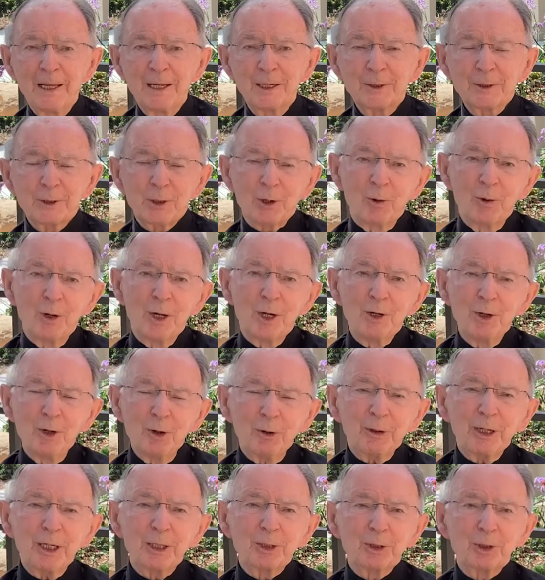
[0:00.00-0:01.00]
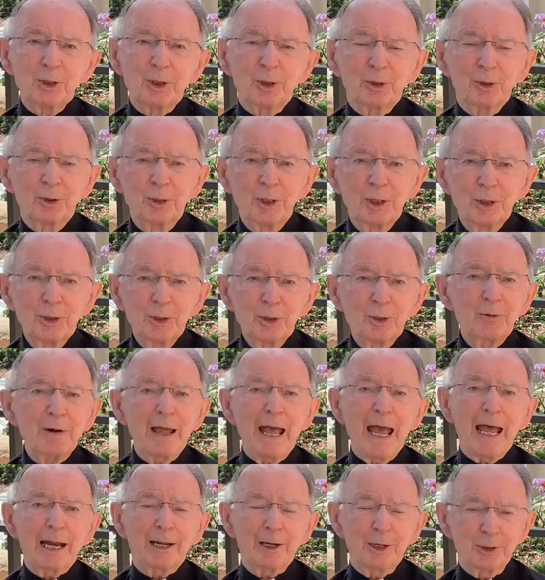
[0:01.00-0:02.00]
So look at your
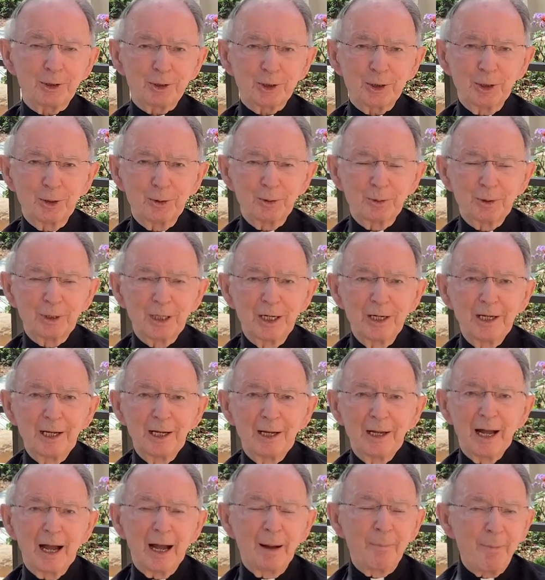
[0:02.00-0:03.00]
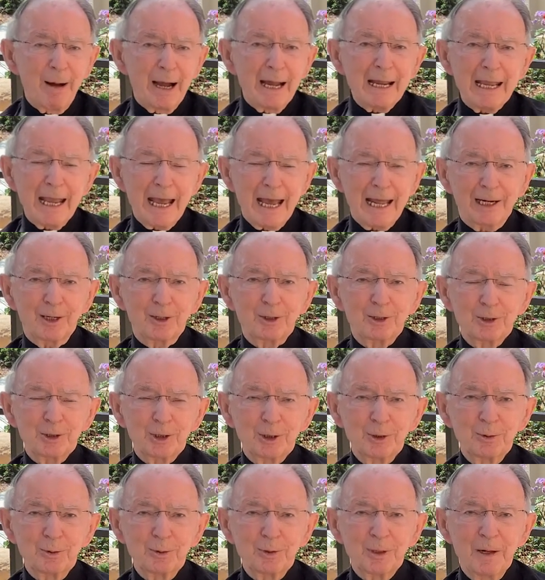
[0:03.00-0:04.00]
attitude, my
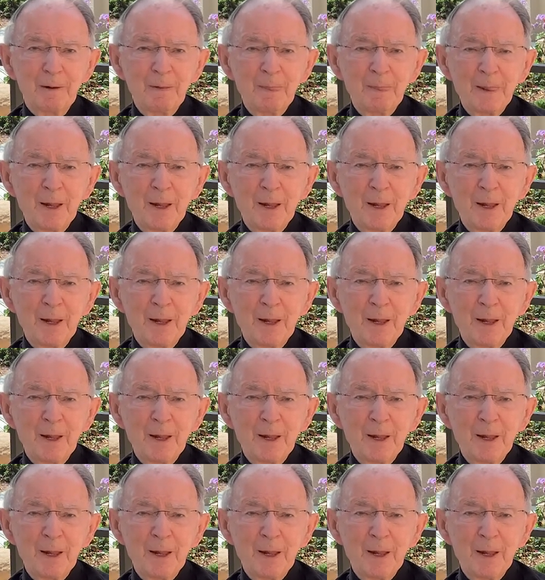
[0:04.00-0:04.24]
attitude.